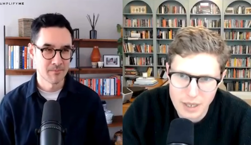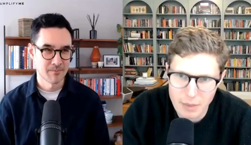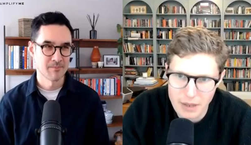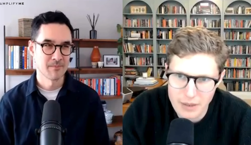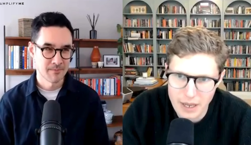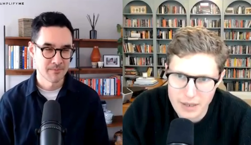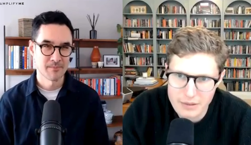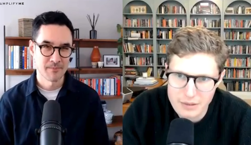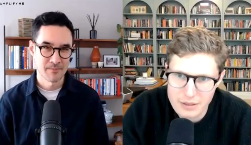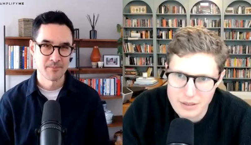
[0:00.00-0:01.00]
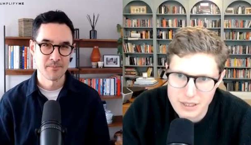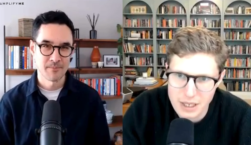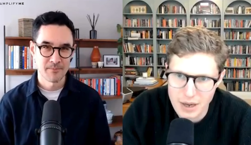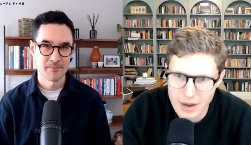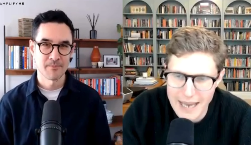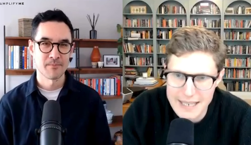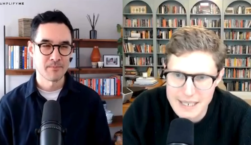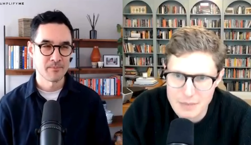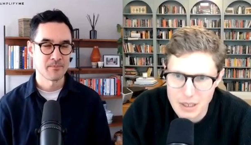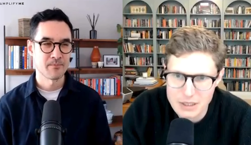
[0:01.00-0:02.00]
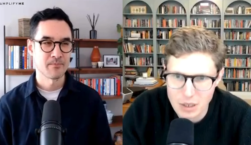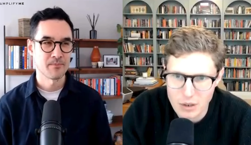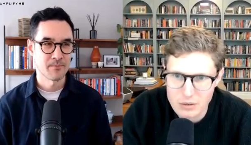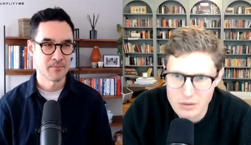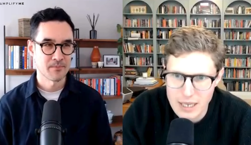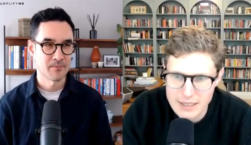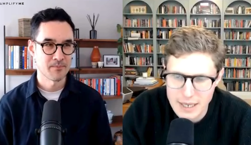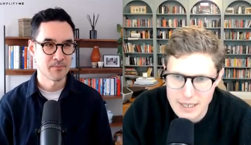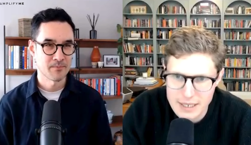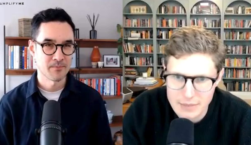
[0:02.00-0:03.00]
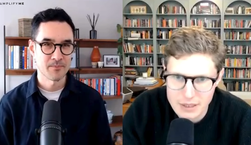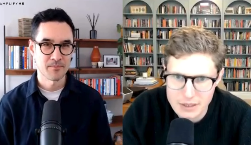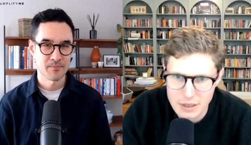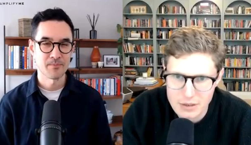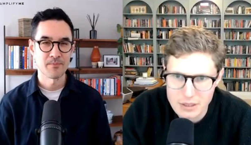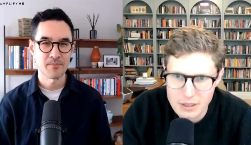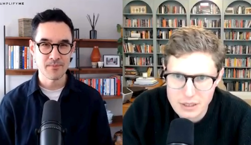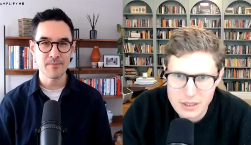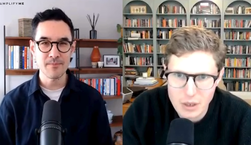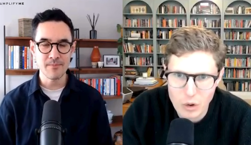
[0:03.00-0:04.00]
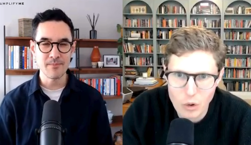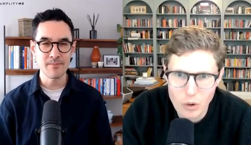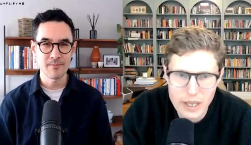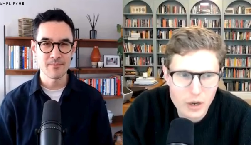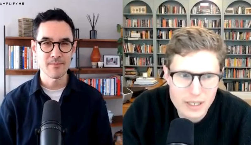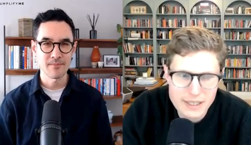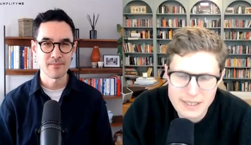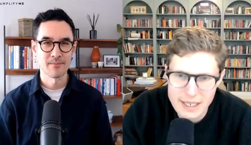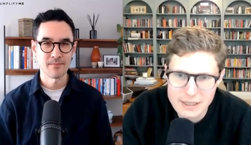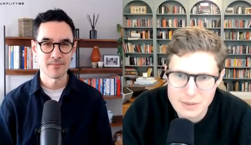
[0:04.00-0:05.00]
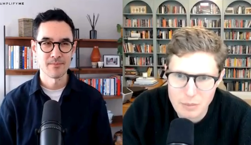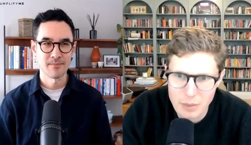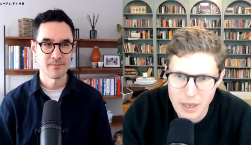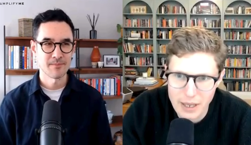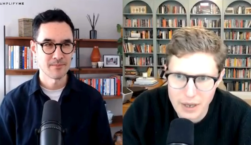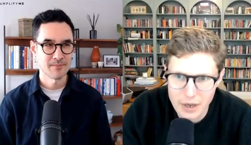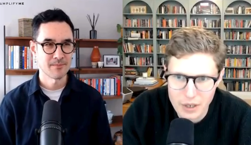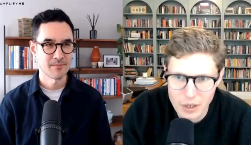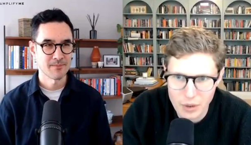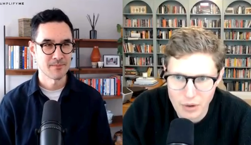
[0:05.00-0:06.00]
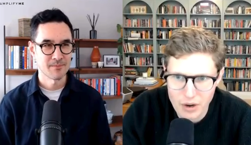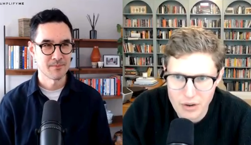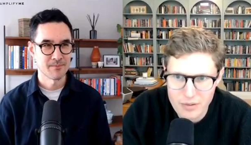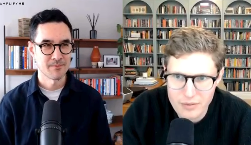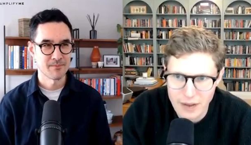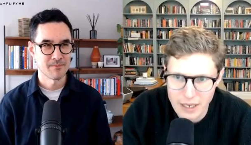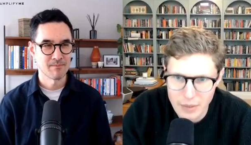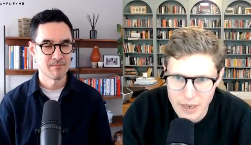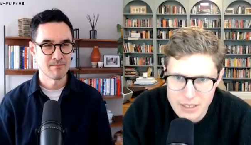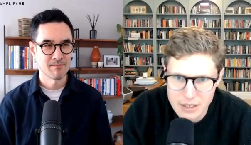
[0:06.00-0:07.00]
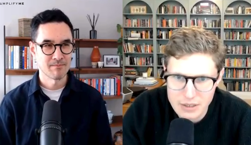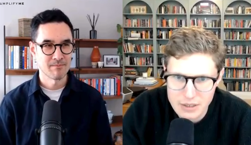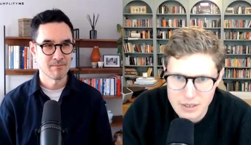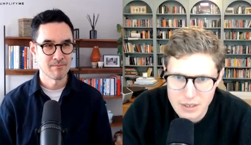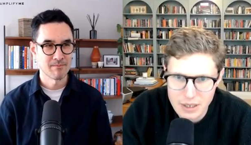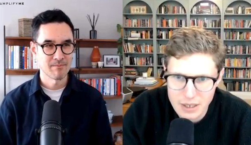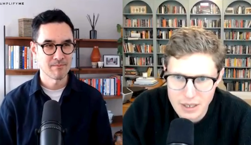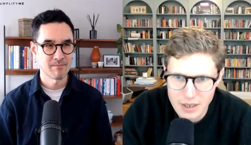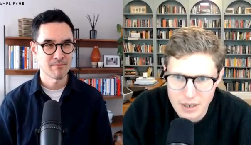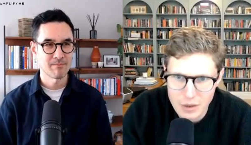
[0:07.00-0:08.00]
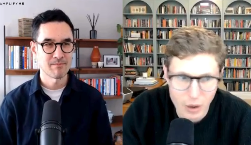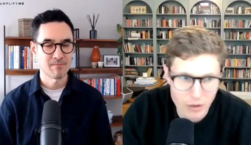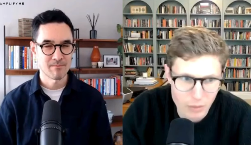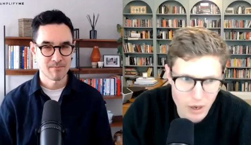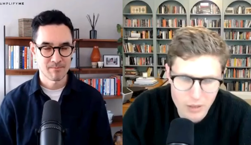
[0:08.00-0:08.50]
Speaker 1: Think about that. So eighteen months old, less than eighteen months old, already got a six billion euro valuation. Quite